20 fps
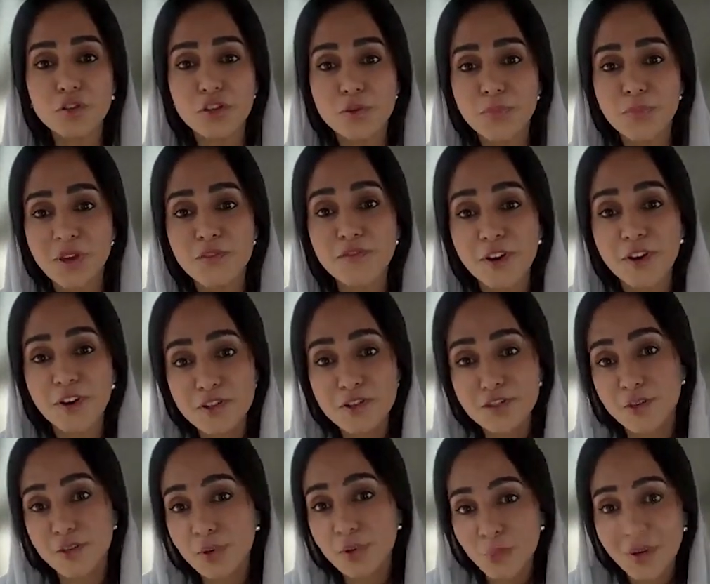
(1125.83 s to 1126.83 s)
We should
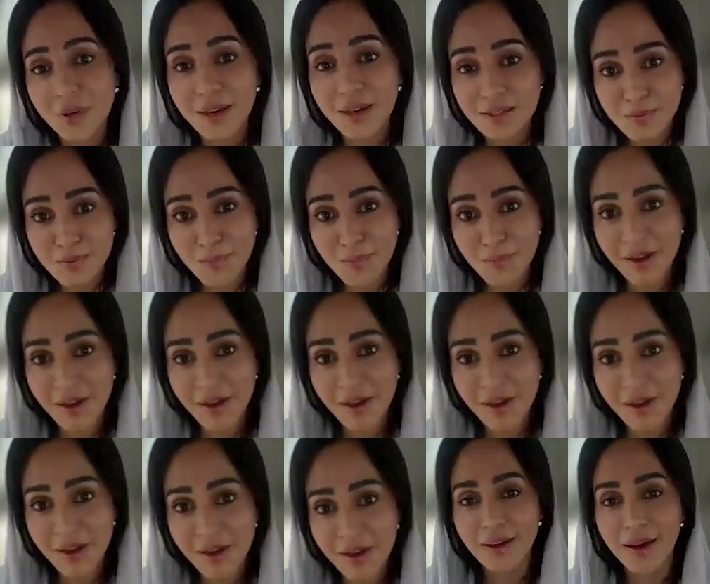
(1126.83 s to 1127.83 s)
be virgin when we get
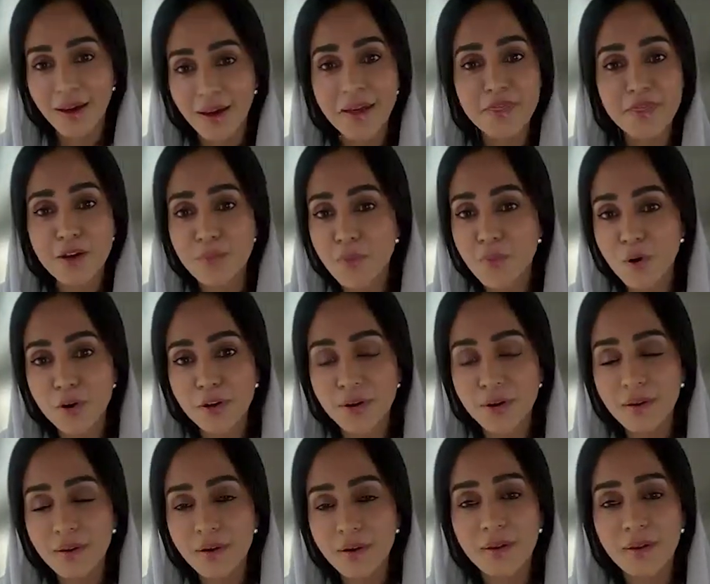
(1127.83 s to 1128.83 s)
married. And the
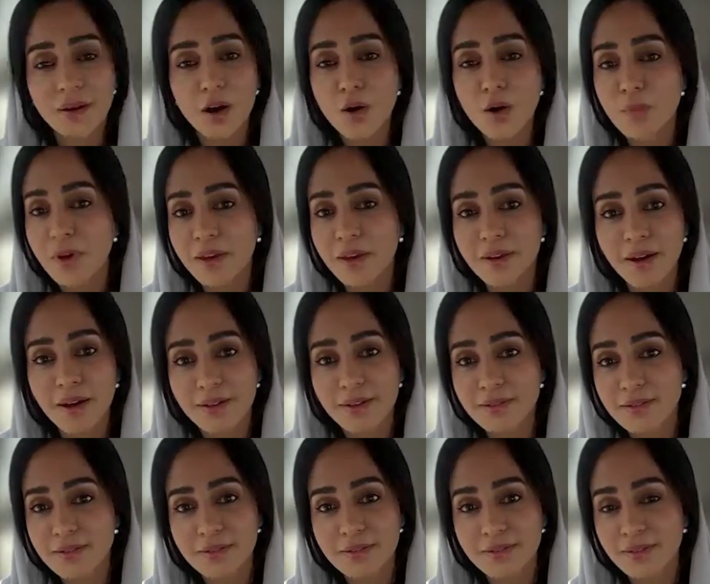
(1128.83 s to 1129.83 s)
boy, oh my
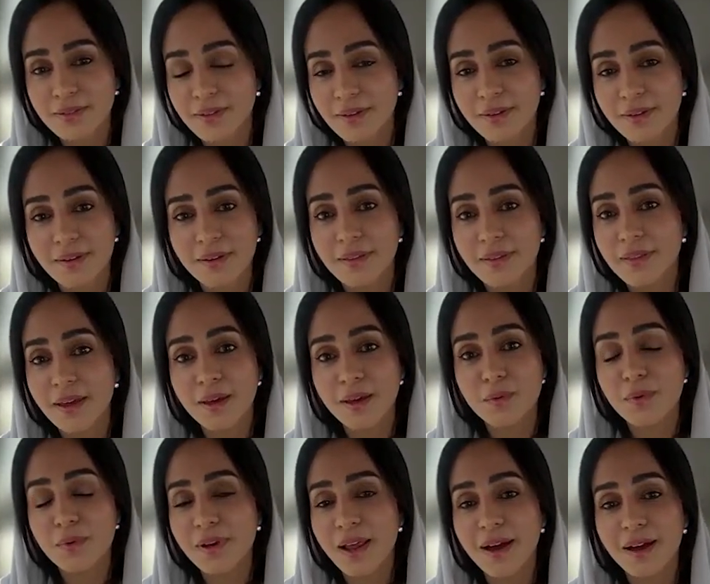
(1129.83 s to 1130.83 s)
God,
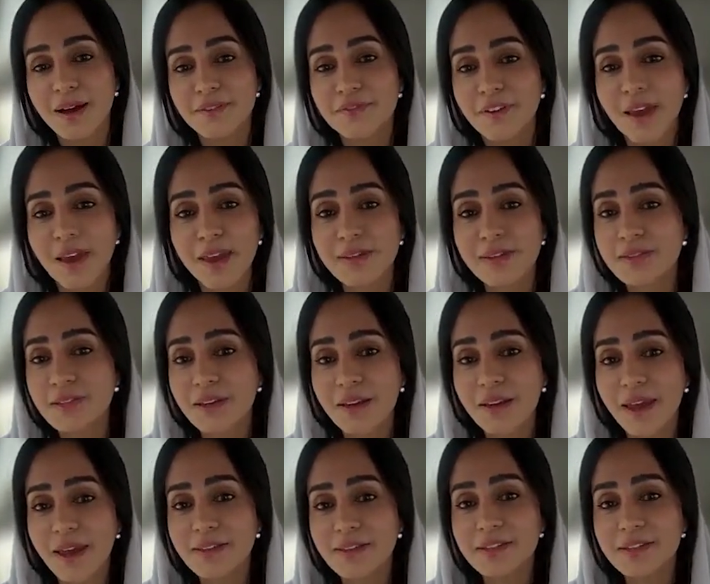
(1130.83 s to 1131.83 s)
they will have
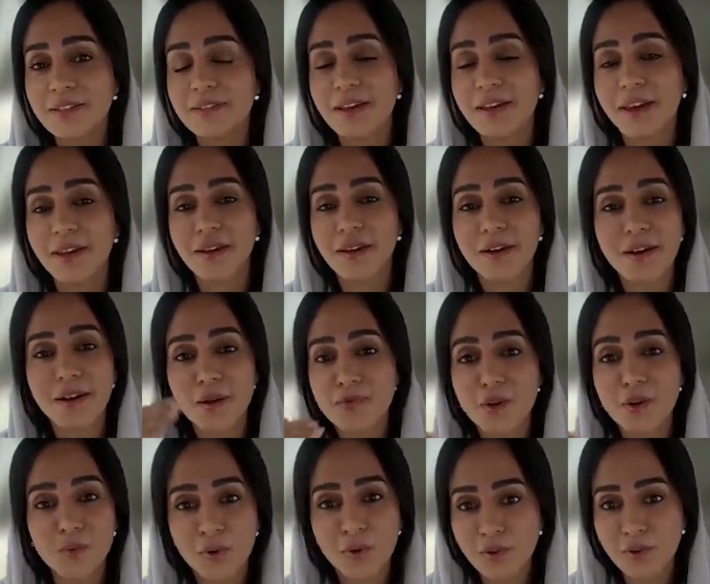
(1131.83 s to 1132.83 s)
80 days
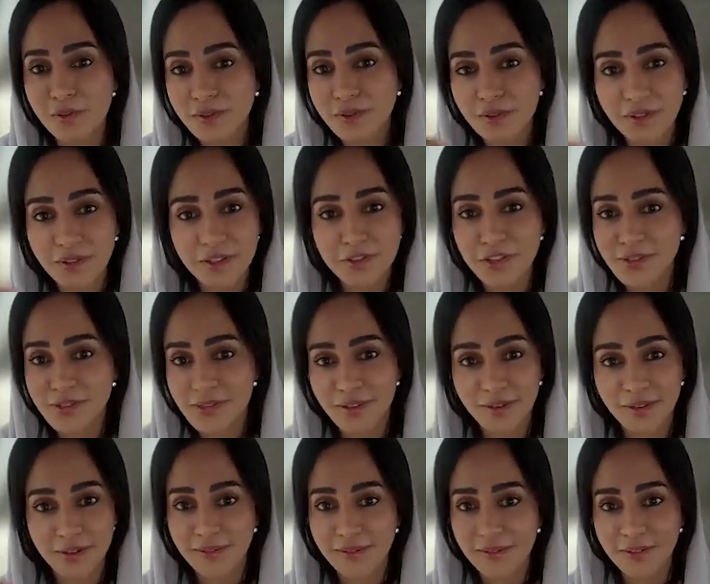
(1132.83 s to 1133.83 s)
around the world,
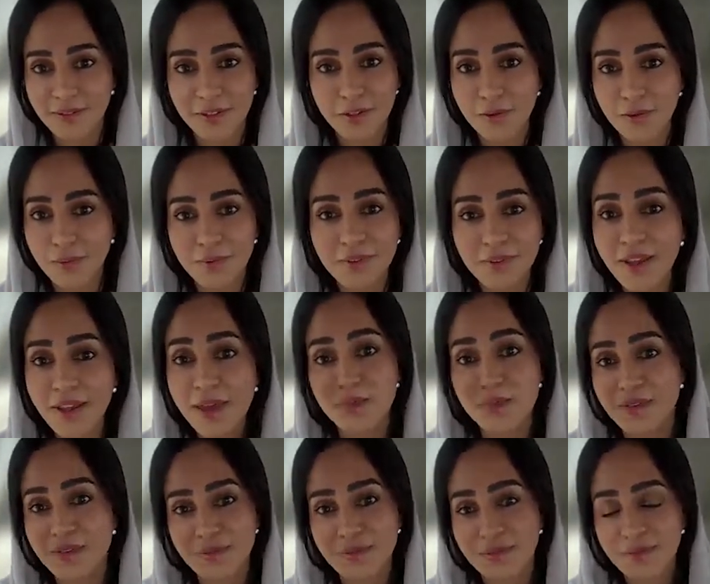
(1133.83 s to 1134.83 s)
Jessica.
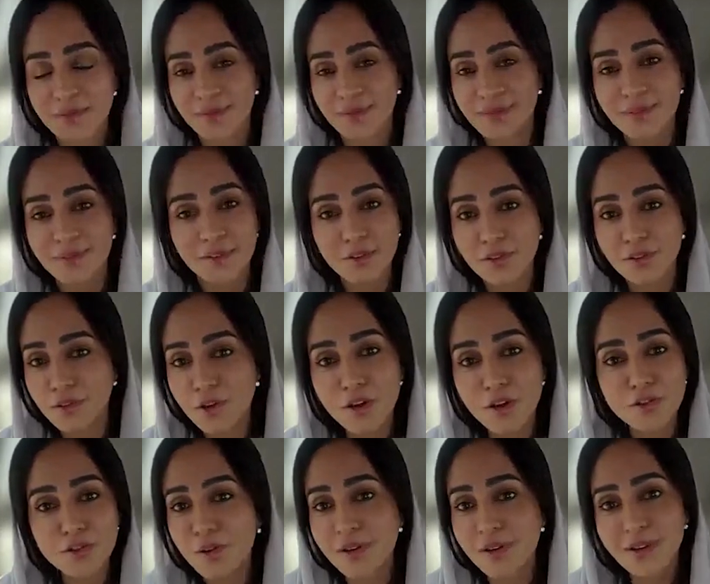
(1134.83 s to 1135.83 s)
Name it.
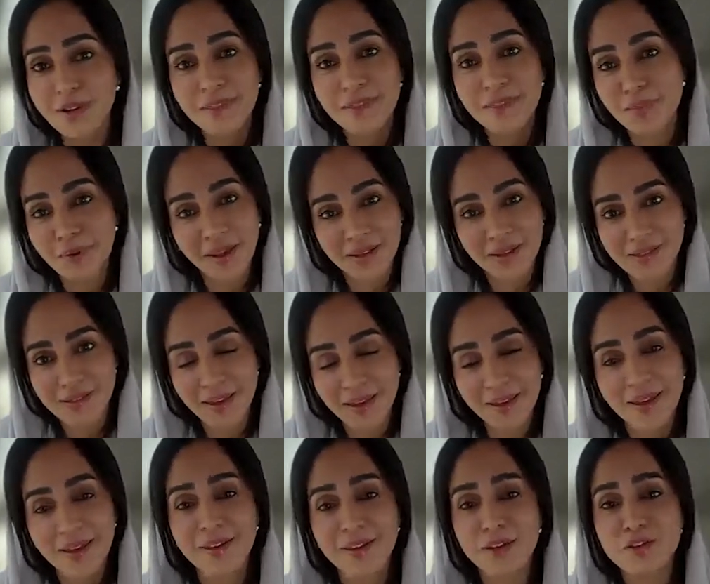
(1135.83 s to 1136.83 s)
Not only the
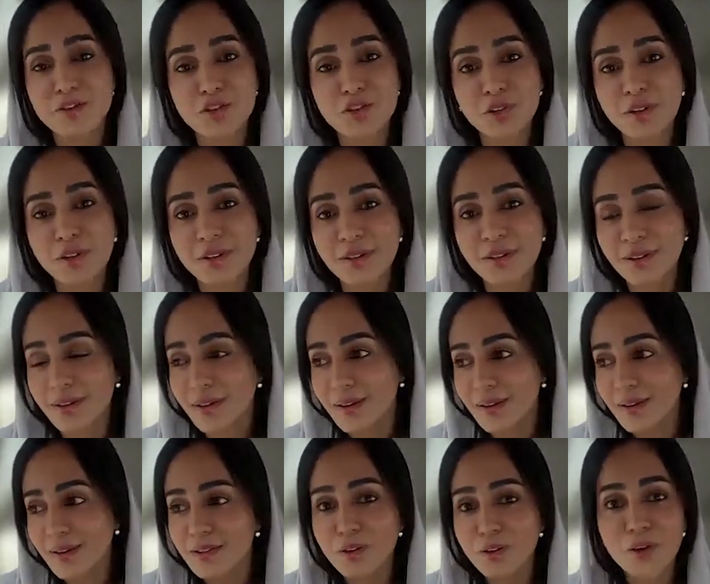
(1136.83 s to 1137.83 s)
place they can
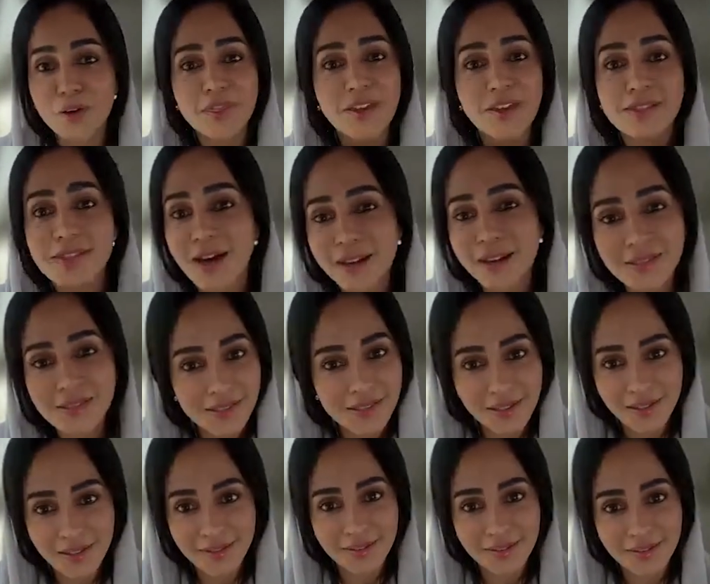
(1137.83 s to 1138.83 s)
enjoy, not the
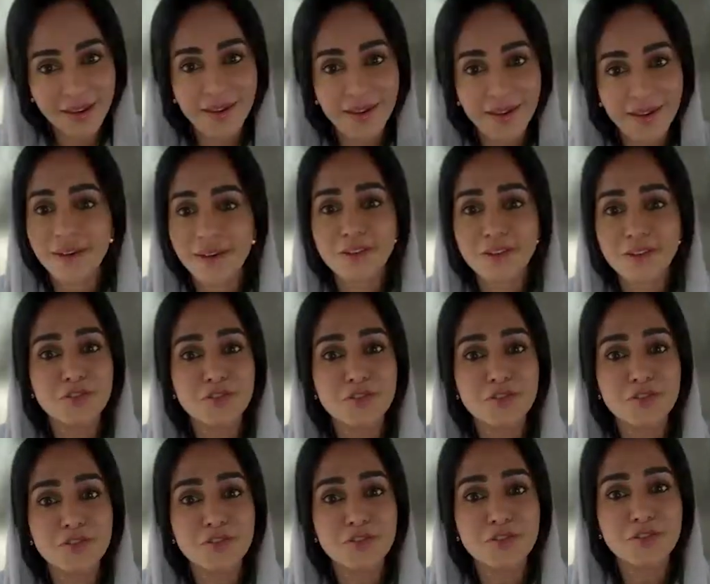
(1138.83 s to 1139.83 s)
sightseeing, they can
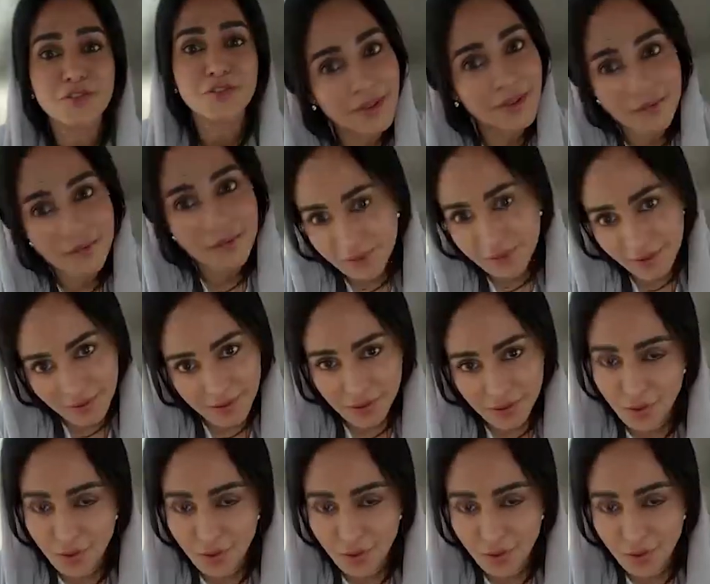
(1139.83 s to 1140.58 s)
enjoy many other